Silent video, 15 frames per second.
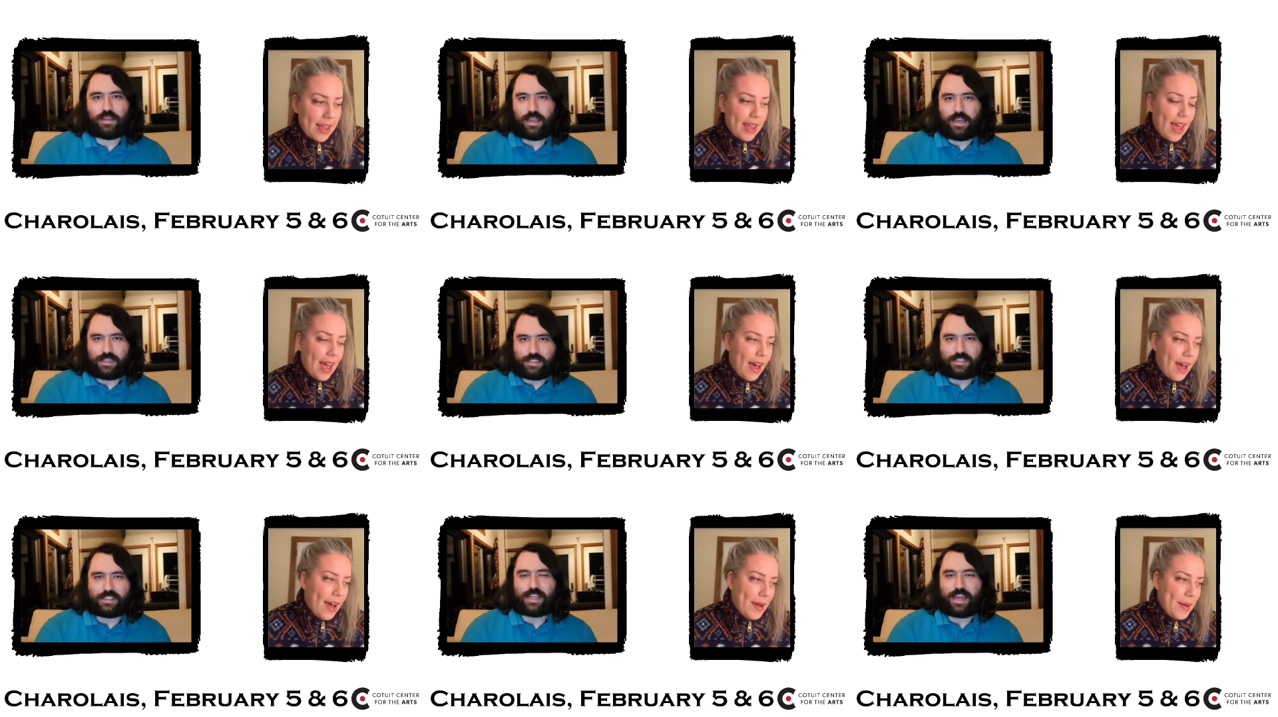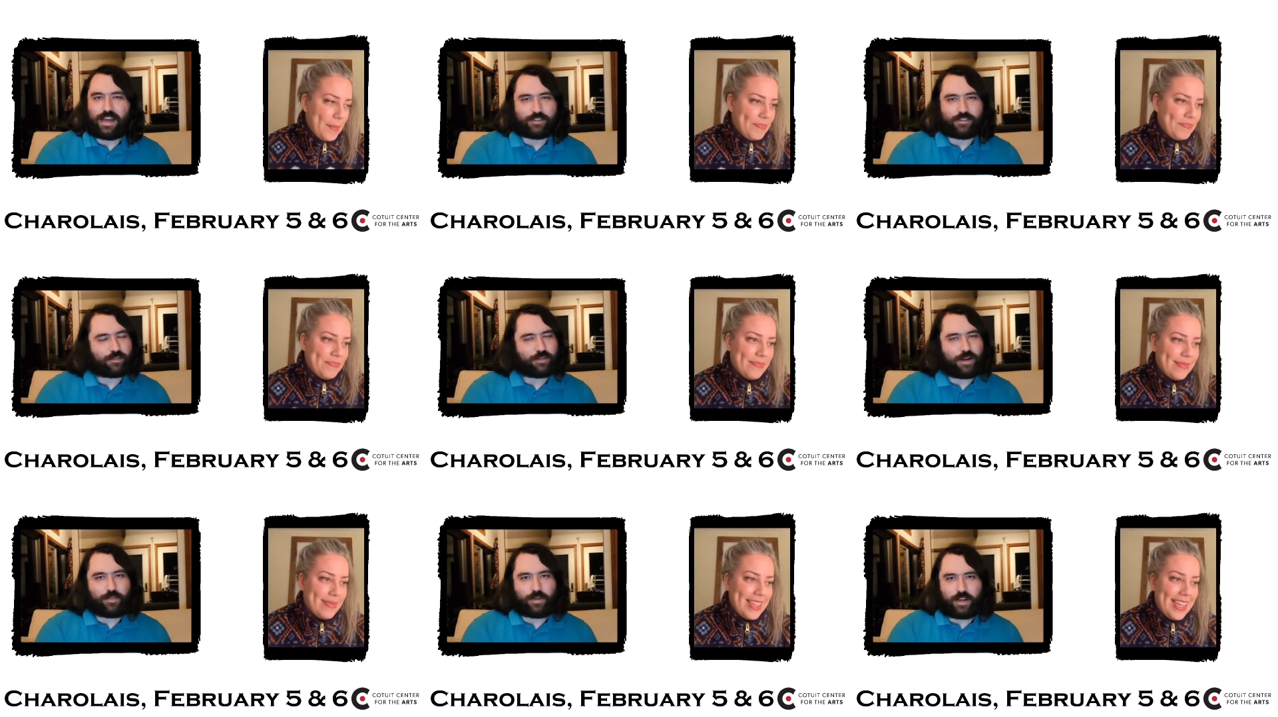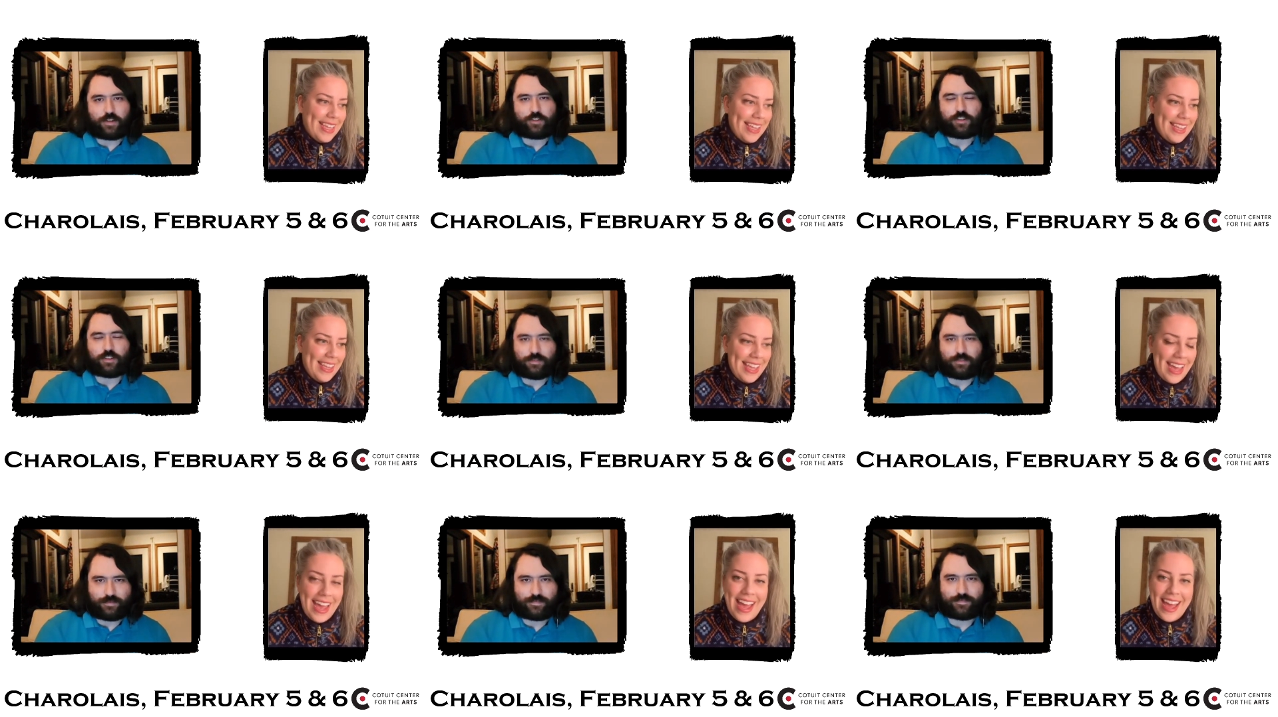Speaker 1: Yes, um,
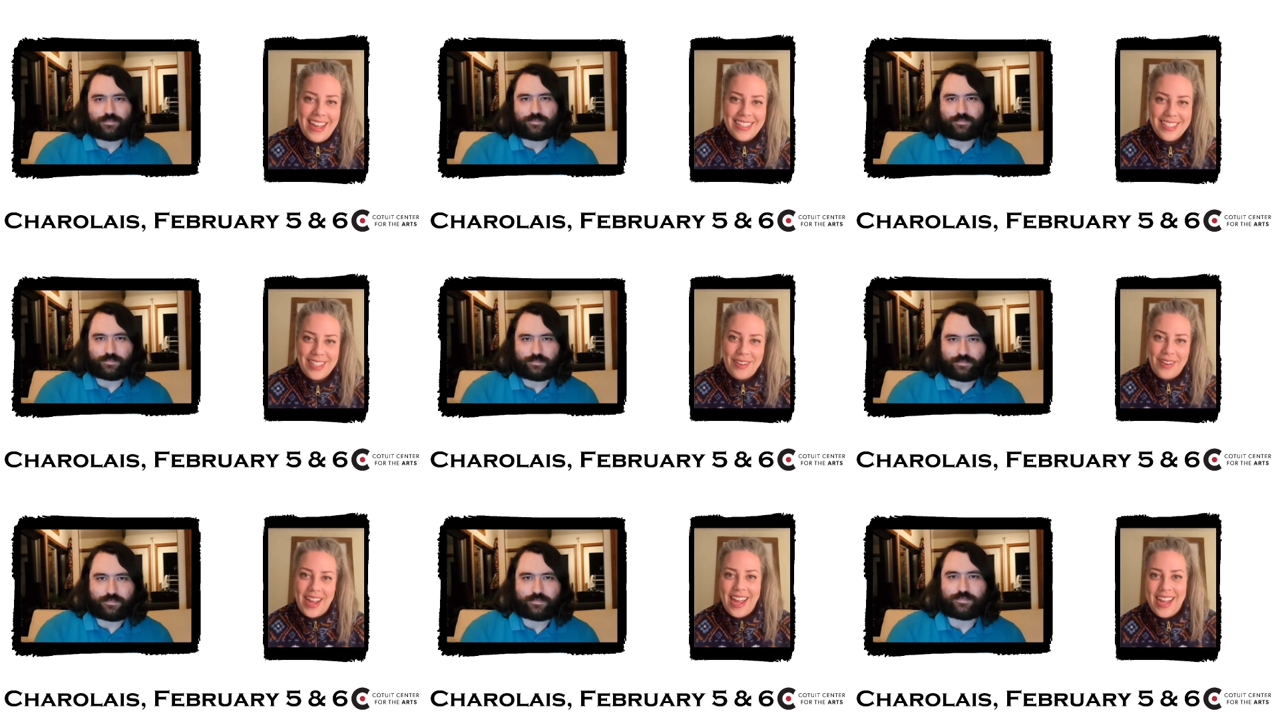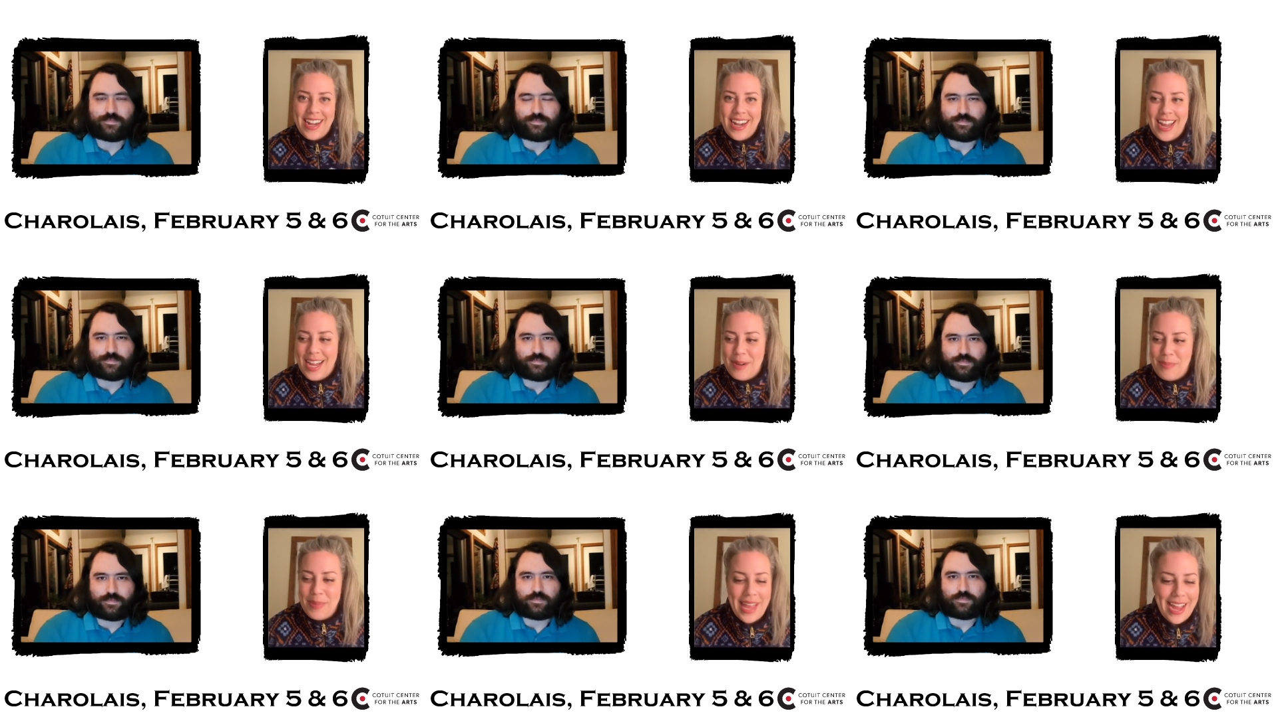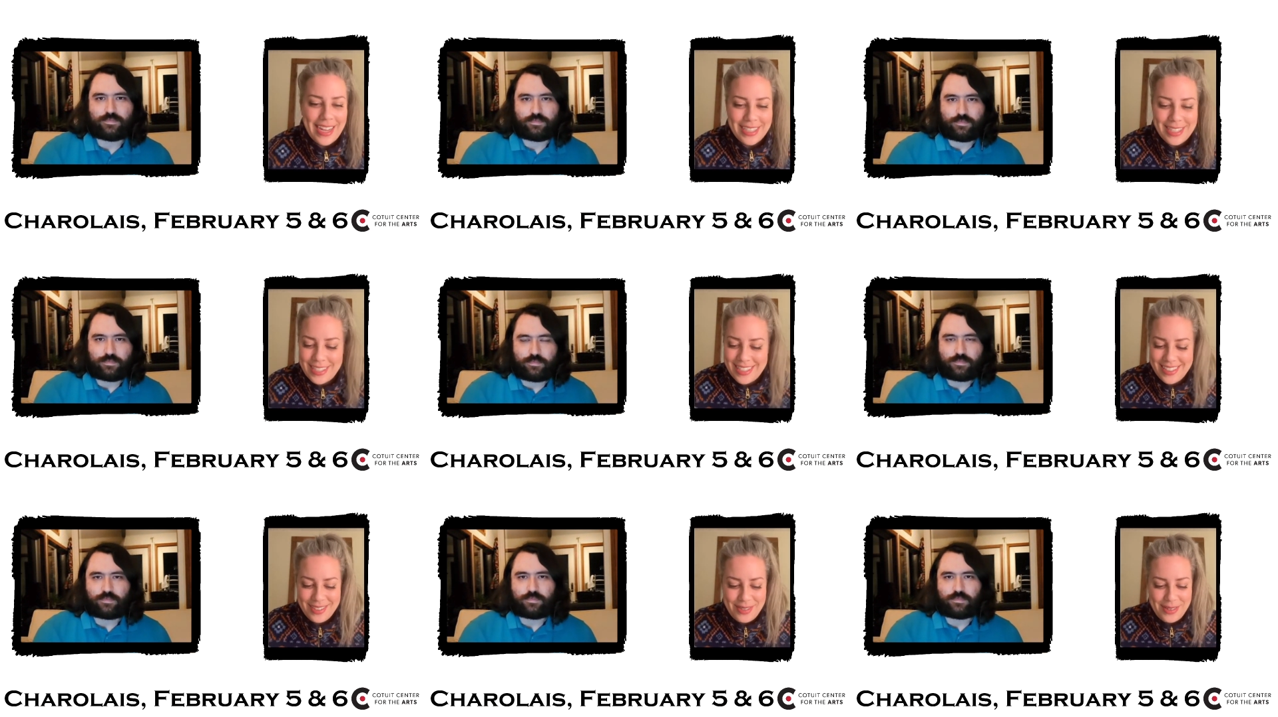yeah, so I had I had a
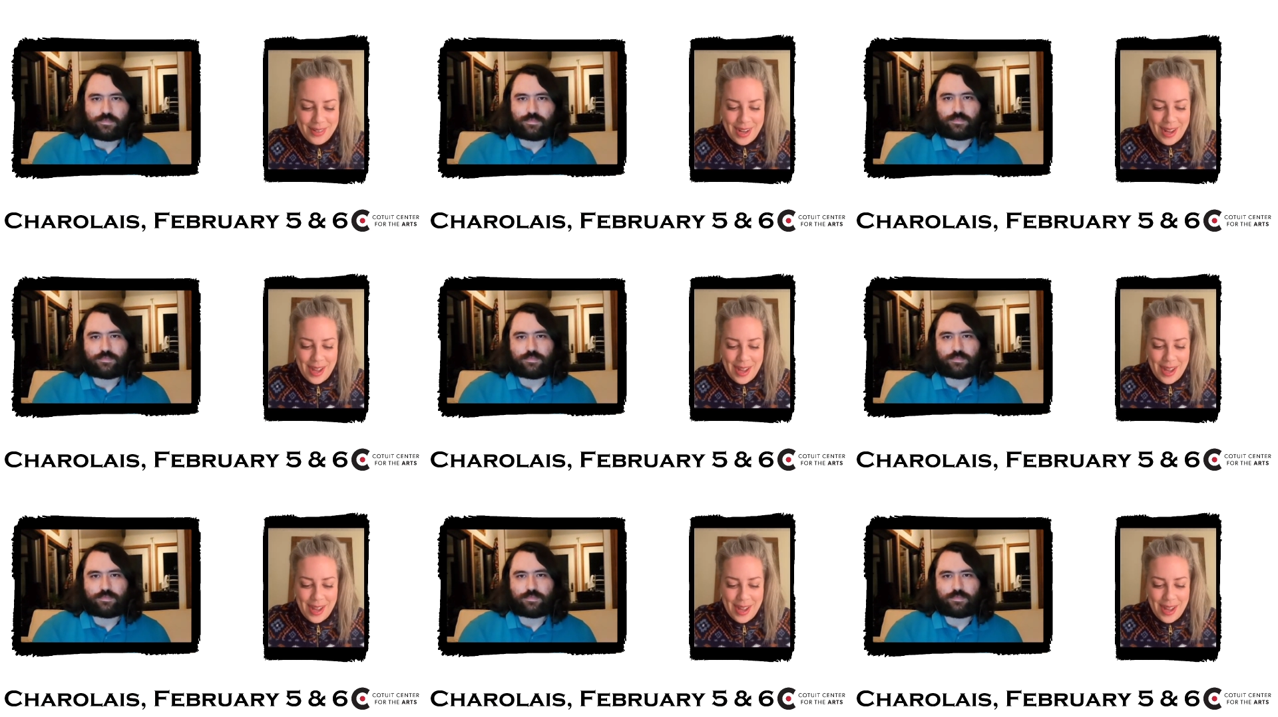blast. Uh,